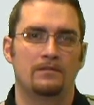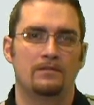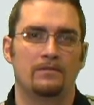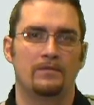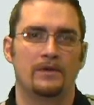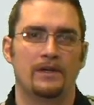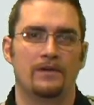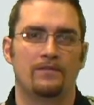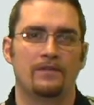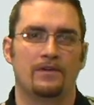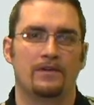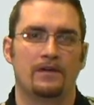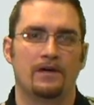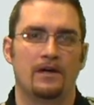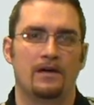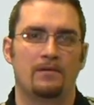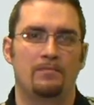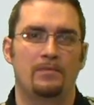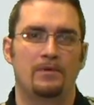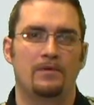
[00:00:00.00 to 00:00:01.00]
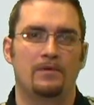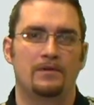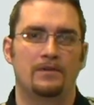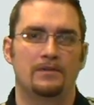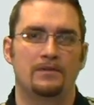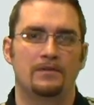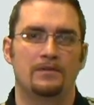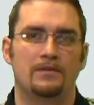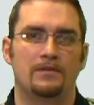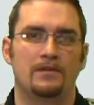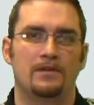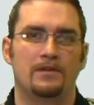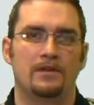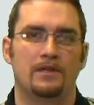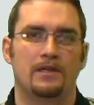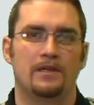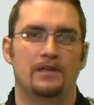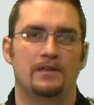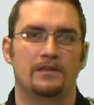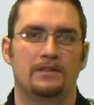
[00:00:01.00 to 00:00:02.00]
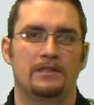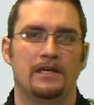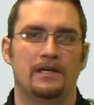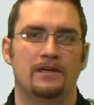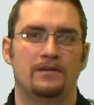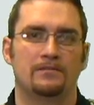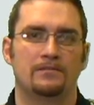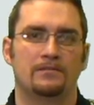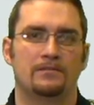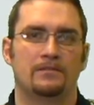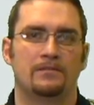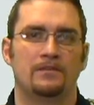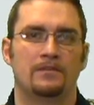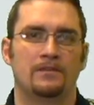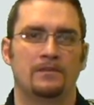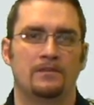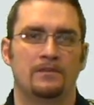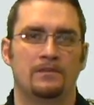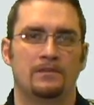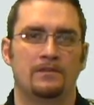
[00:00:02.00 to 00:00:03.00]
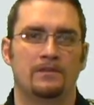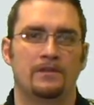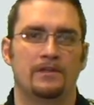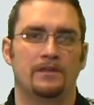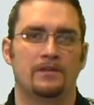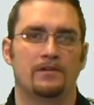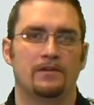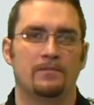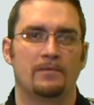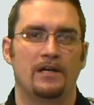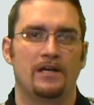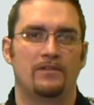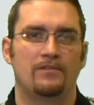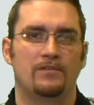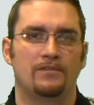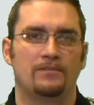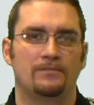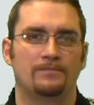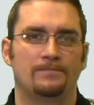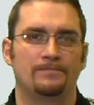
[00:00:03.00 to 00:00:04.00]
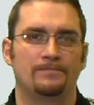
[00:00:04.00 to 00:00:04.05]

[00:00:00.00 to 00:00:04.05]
We have an up and a down in our baffle.